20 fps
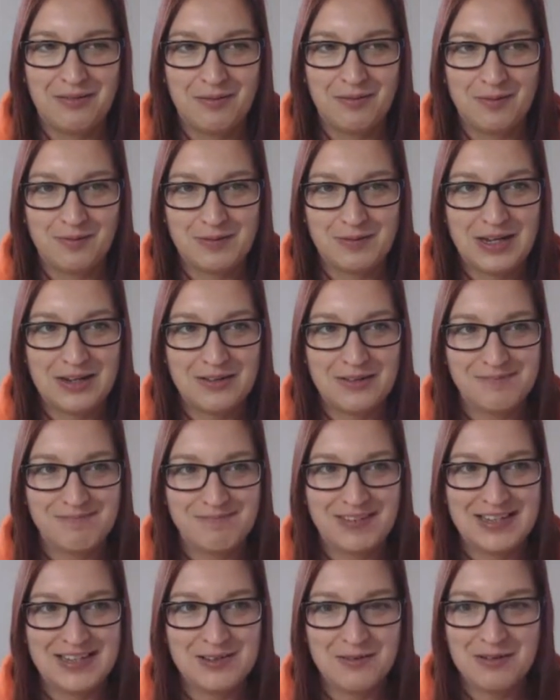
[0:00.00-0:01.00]
Well,
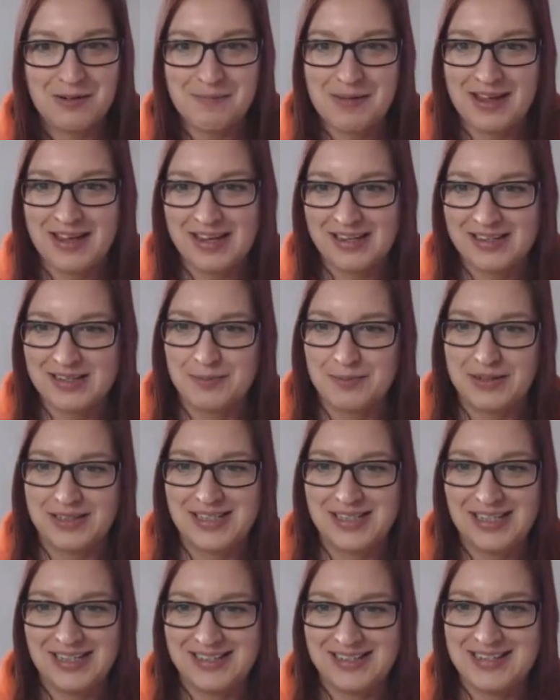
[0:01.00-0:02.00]
it's all about
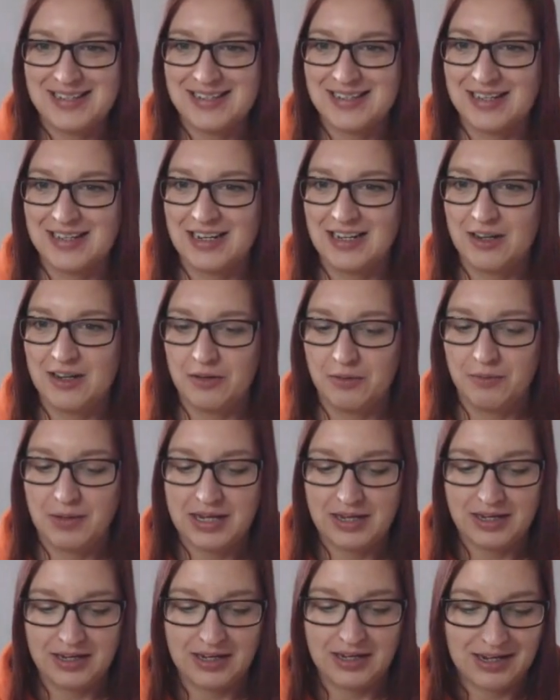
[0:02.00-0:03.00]
expertise, isn't it? Like the
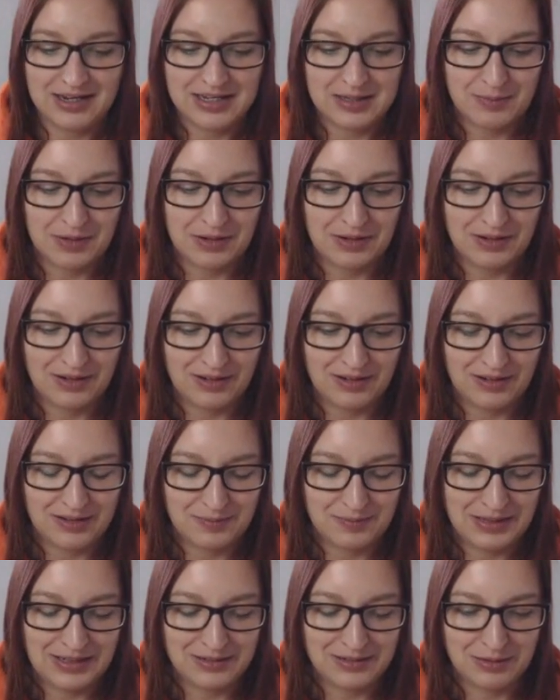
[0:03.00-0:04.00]
way I, I spoke,
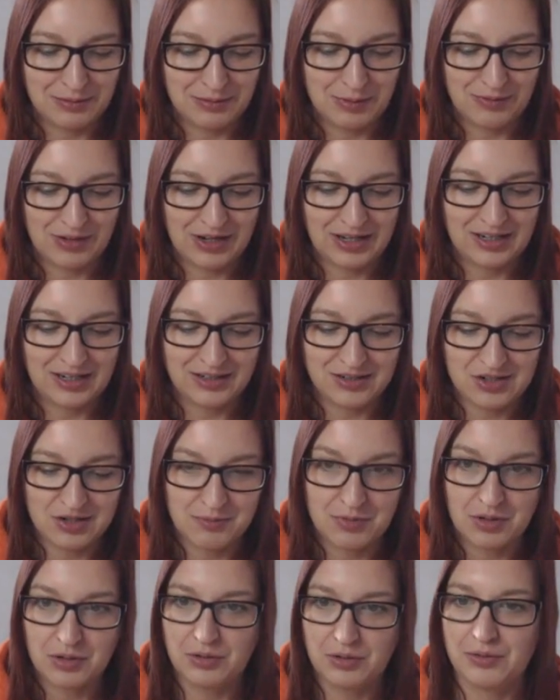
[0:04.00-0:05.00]
speak to it with like a gym
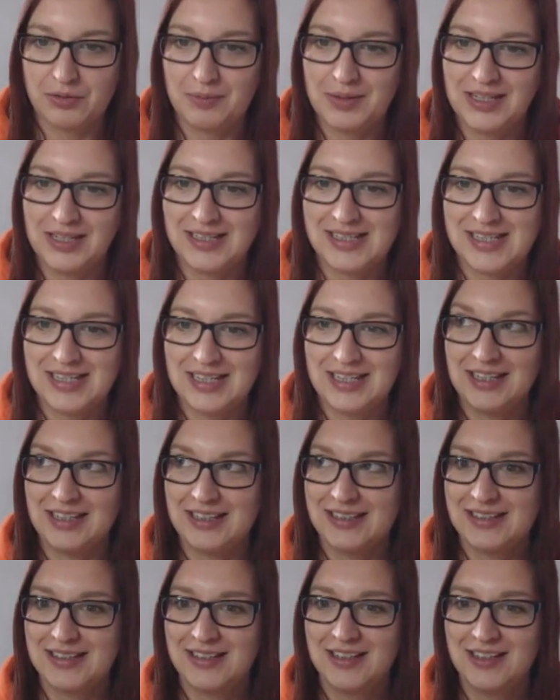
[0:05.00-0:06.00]
owner or a P T is
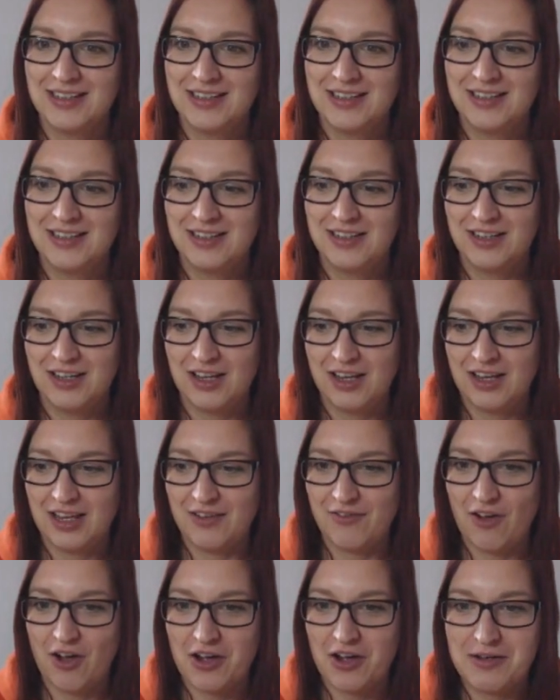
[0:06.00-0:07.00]
if
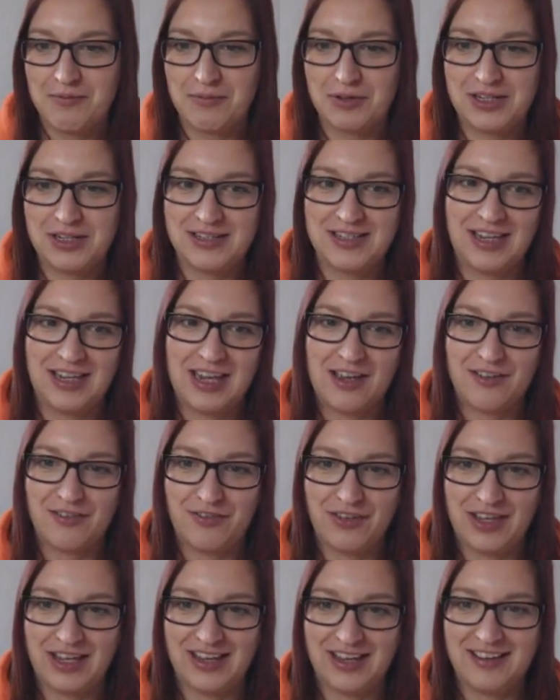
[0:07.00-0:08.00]
I wanted to get
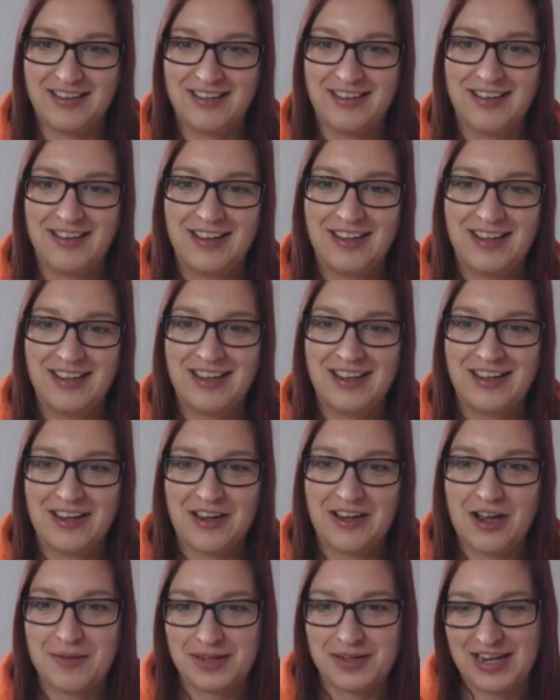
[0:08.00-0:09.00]
fit,
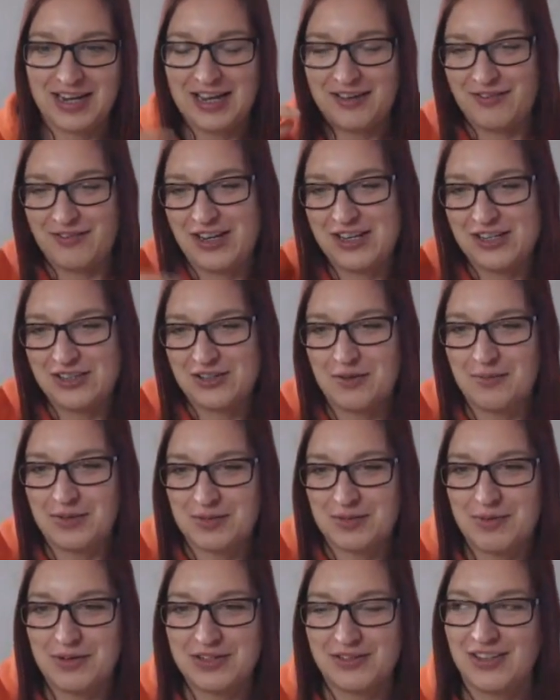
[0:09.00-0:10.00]
I'm going to have like so
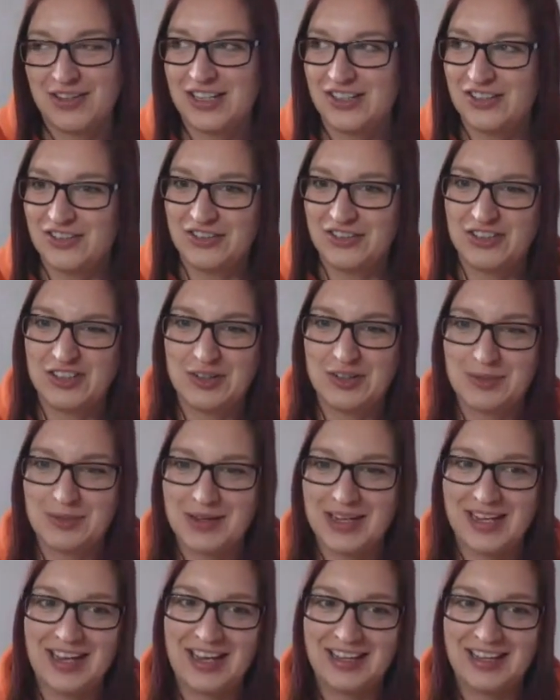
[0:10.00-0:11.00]
much motivation to do
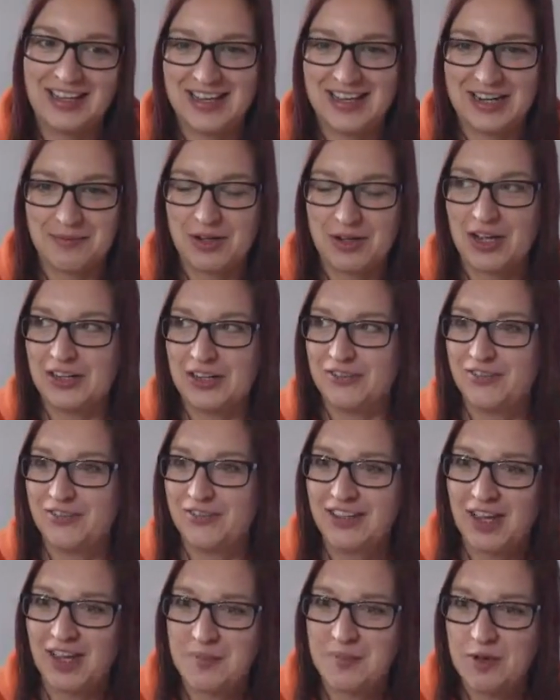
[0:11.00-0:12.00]
it. And then I'm kind
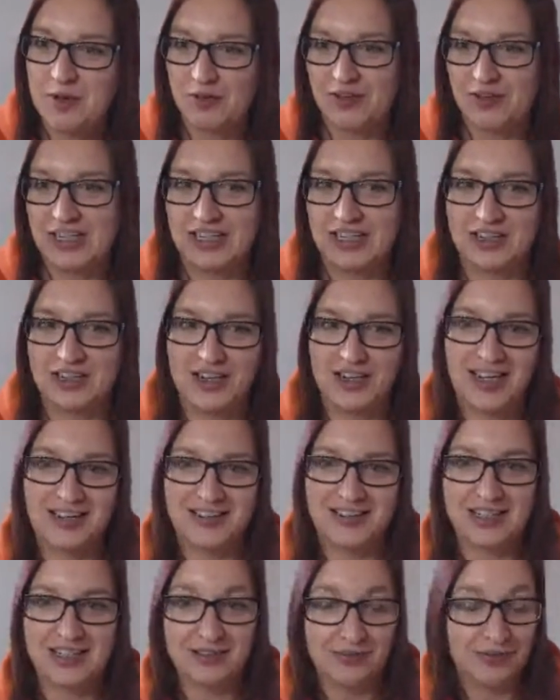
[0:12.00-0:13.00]
of, I'm not really going to know
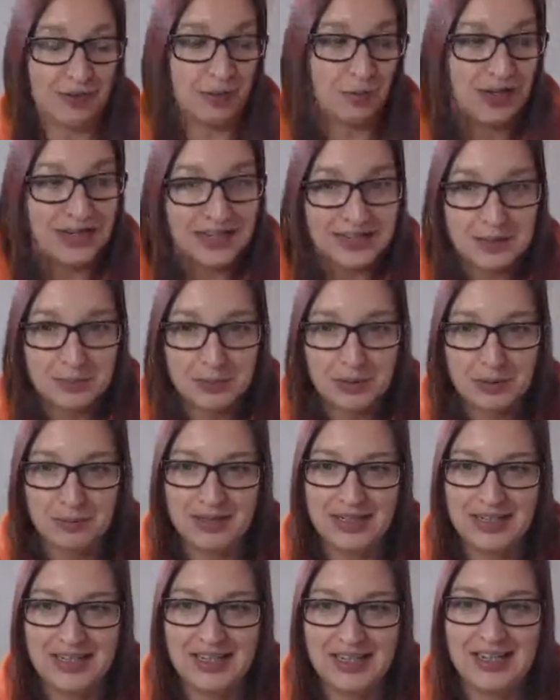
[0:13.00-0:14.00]
how to lift the weights
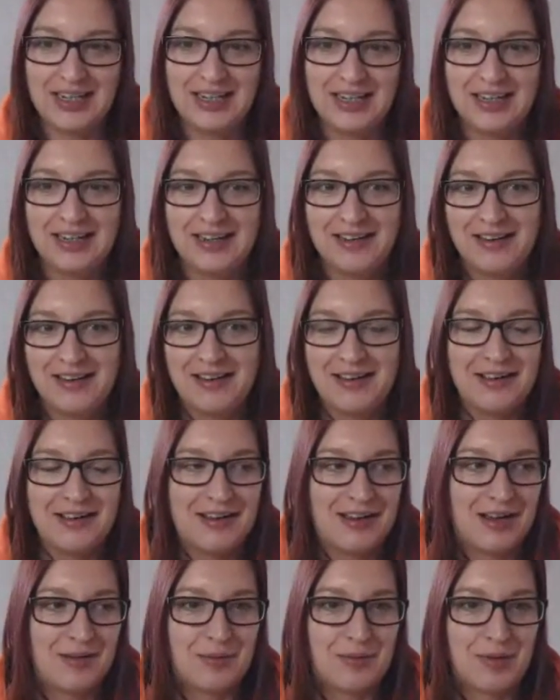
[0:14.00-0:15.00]
properly.
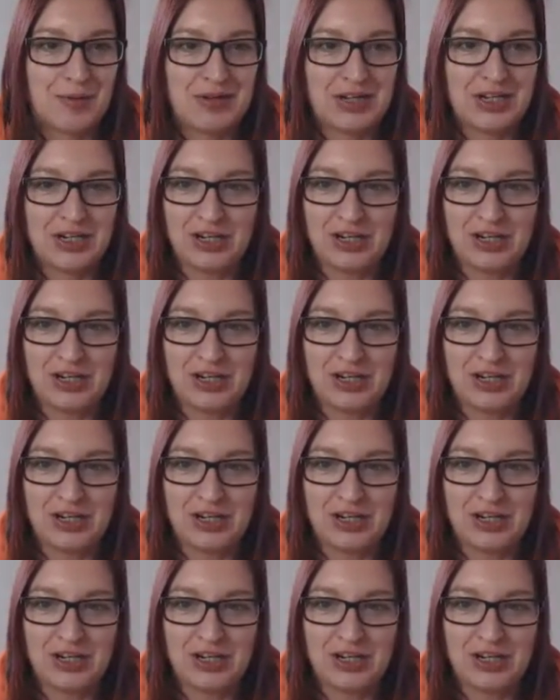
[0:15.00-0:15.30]
I'm probably going